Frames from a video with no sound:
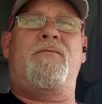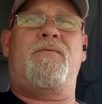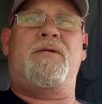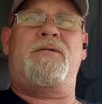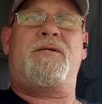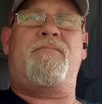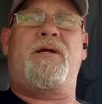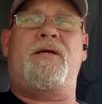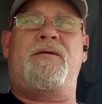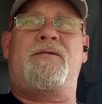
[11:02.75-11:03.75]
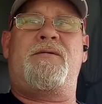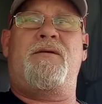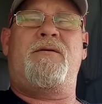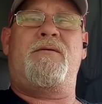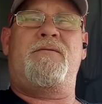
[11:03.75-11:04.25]
when somebody is
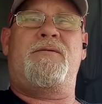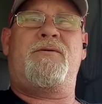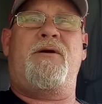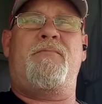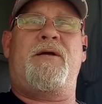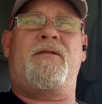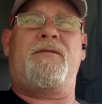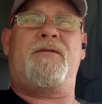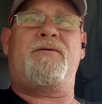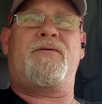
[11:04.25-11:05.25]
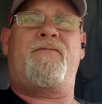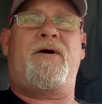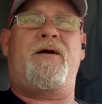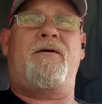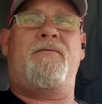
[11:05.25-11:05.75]
screaming that there's a
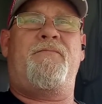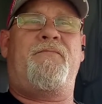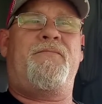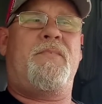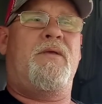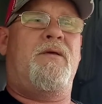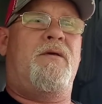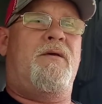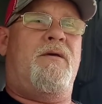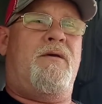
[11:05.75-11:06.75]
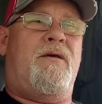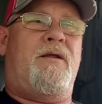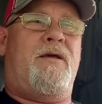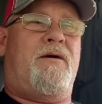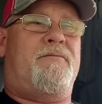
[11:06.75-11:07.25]
fire.
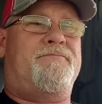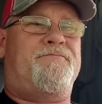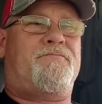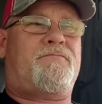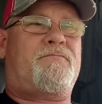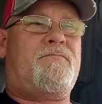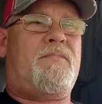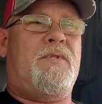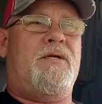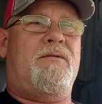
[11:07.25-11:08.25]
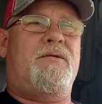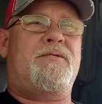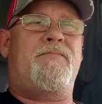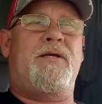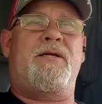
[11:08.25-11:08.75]
Anyhow,
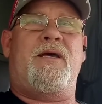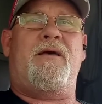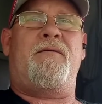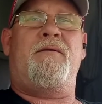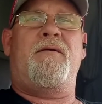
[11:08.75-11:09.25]
this has been Dan.